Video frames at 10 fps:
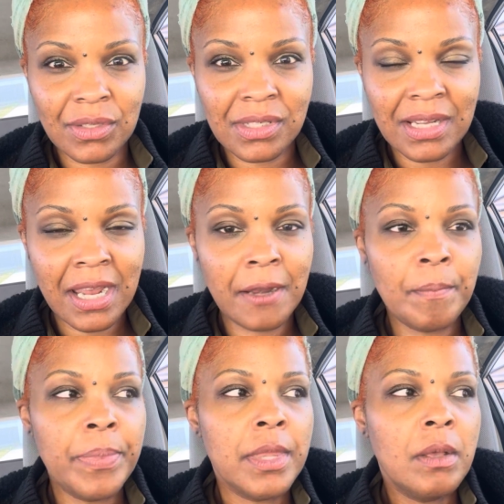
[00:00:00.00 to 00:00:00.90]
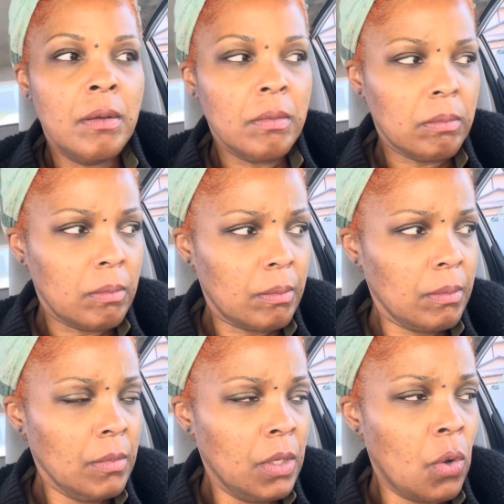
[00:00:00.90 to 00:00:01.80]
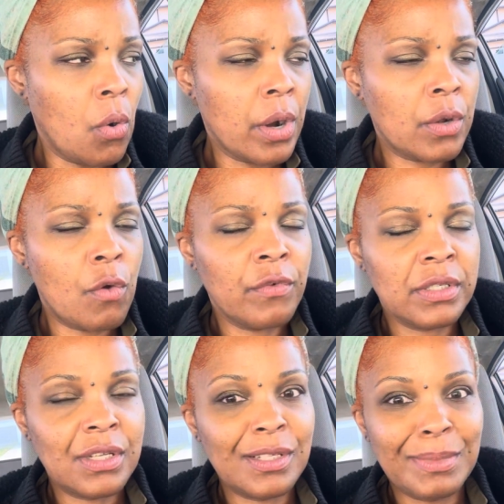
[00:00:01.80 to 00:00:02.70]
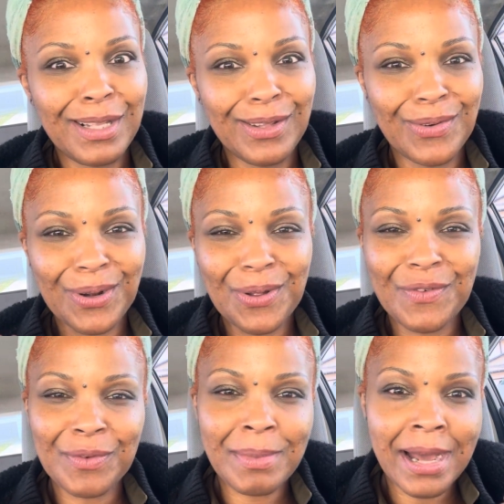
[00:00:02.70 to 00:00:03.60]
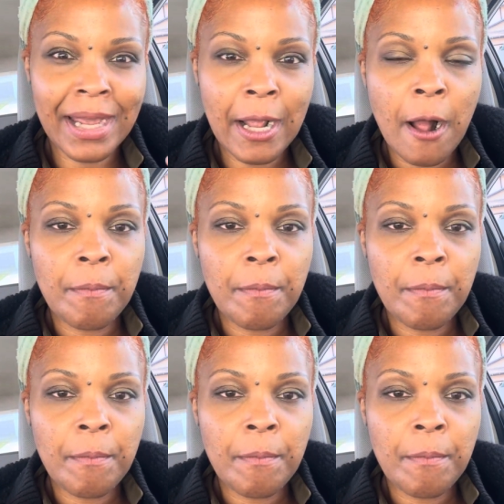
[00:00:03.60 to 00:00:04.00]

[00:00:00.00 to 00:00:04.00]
state, Lord over my